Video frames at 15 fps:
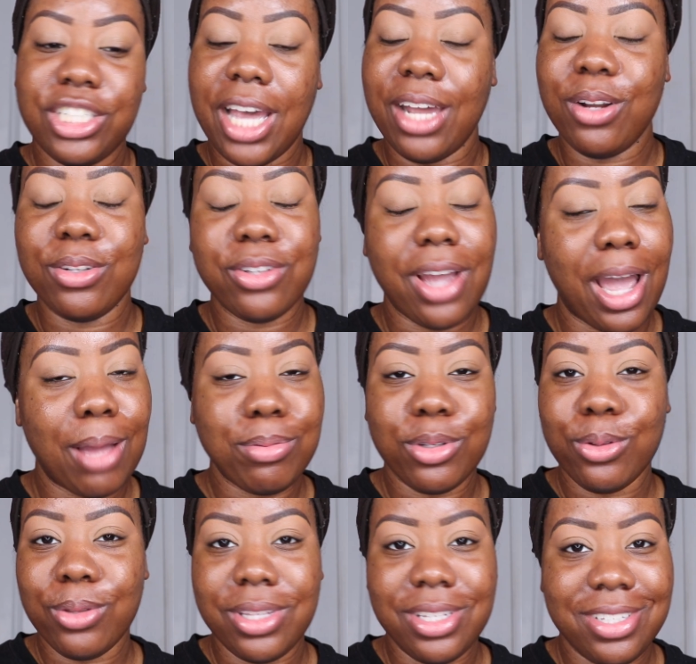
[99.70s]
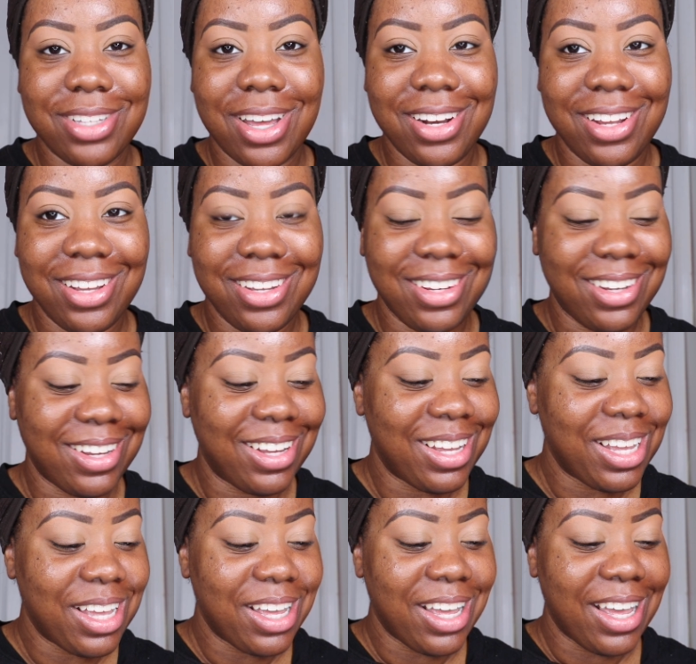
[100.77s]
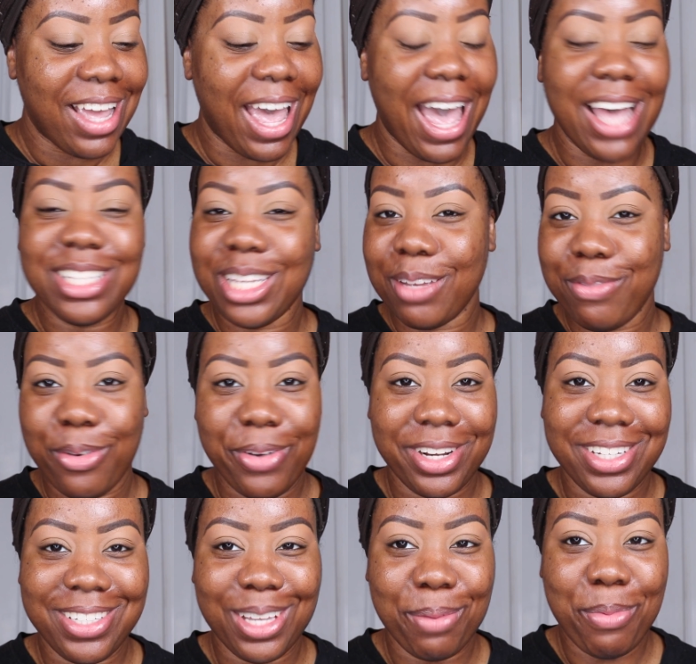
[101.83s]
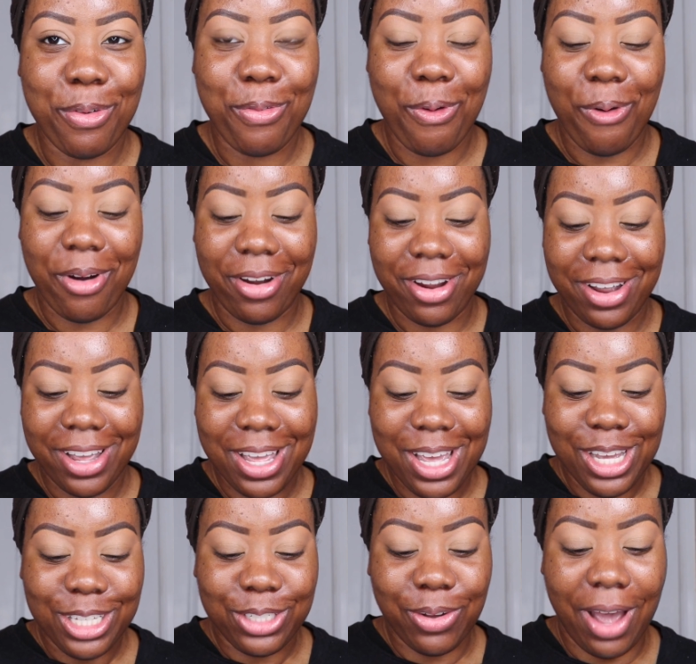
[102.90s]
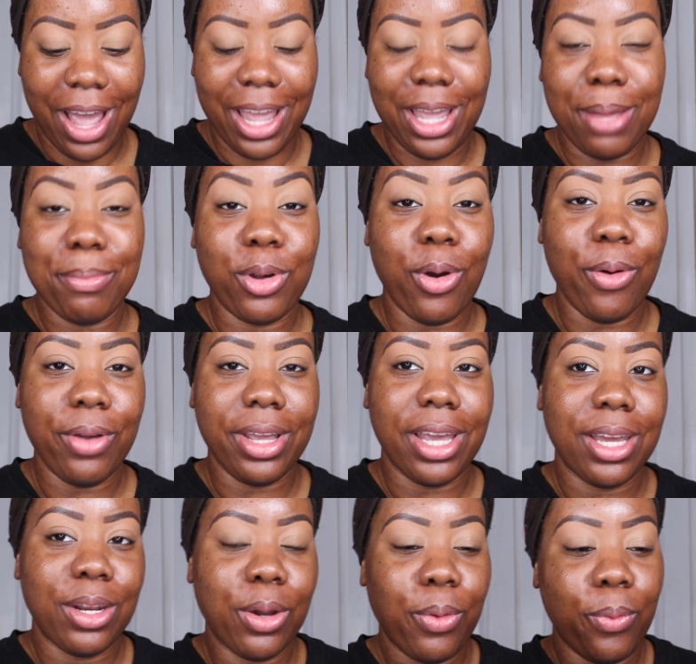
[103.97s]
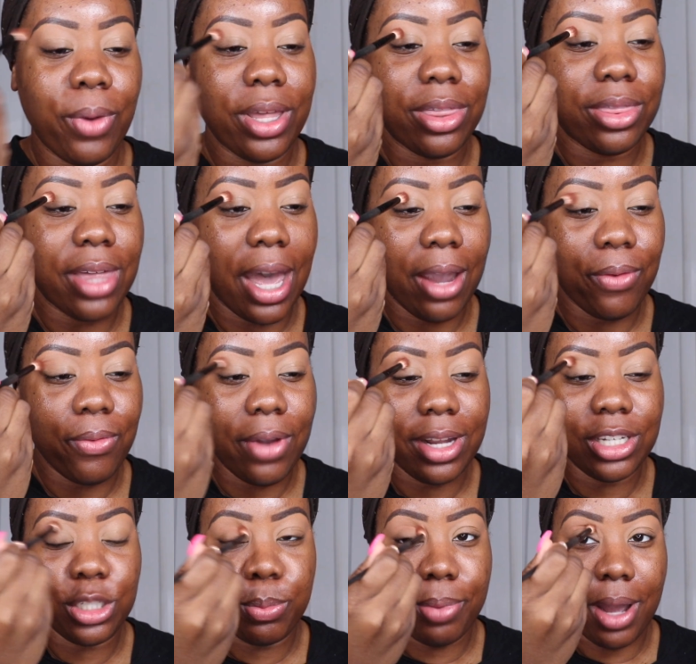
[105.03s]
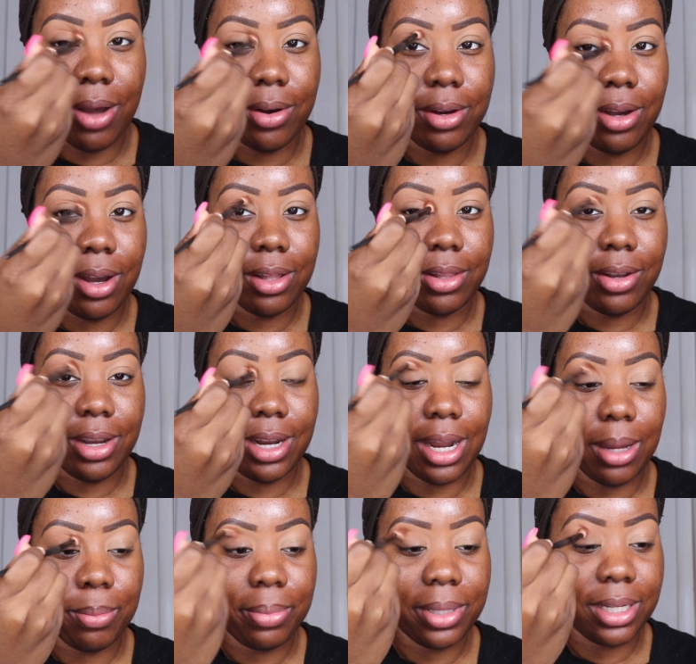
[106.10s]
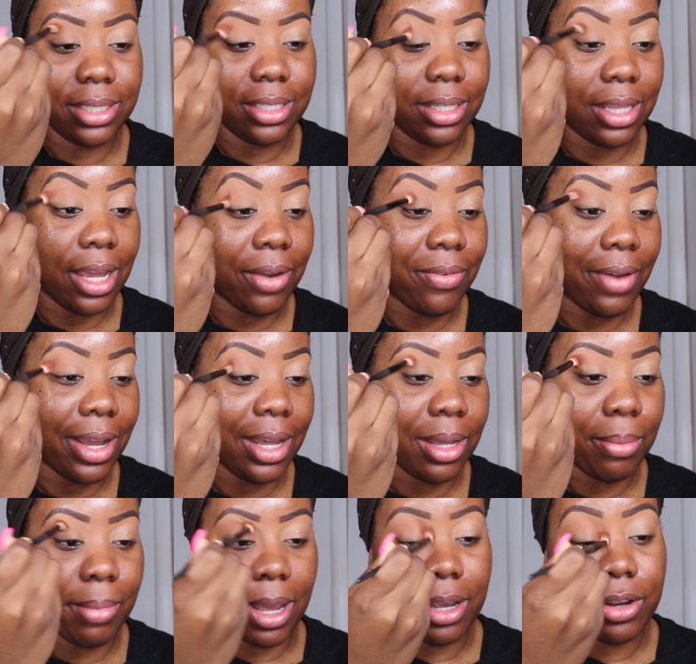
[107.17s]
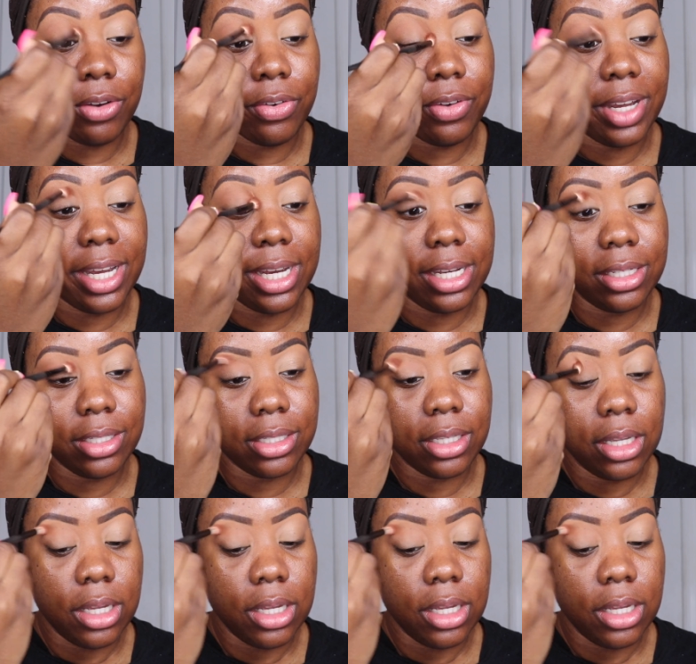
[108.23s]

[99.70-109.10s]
shadows are absolutely stunning, as I've already said before. So I am going in with that reddish brown color and I'm placing that right in my crease.